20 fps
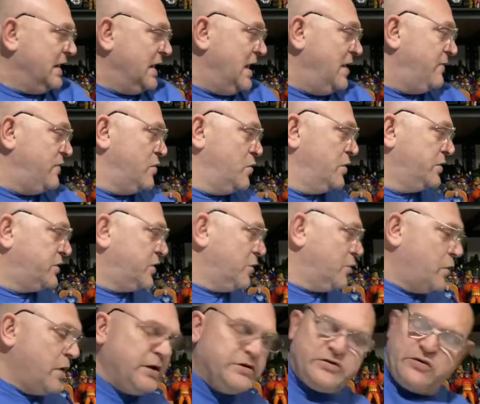even with the
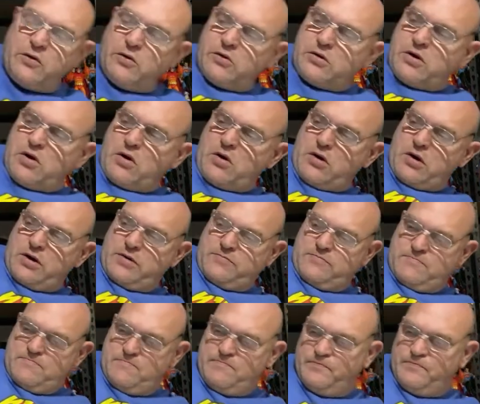retro card,